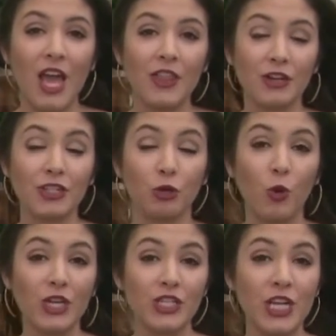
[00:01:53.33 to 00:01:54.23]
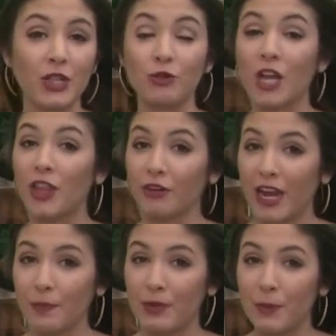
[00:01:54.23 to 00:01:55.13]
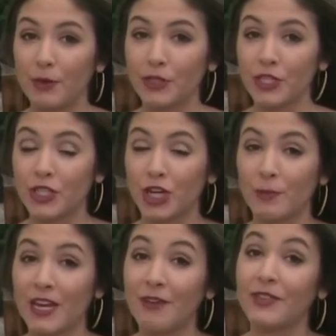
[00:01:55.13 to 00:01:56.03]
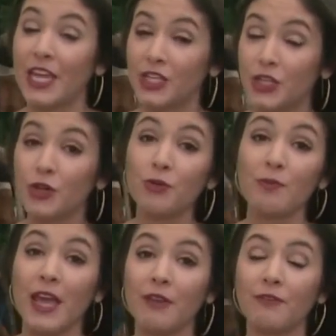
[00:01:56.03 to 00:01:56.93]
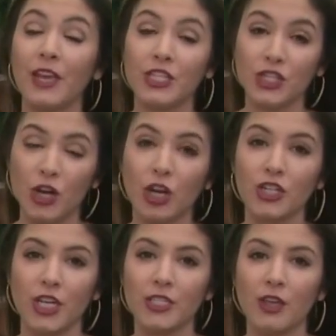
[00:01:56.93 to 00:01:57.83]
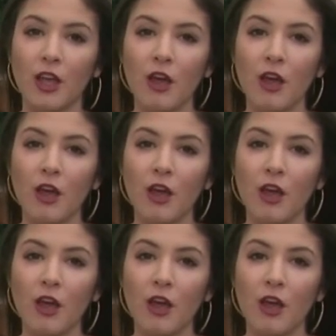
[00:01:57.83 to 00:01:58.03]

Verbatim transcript: They're still questioning those other eight people to determine if they too may face charges.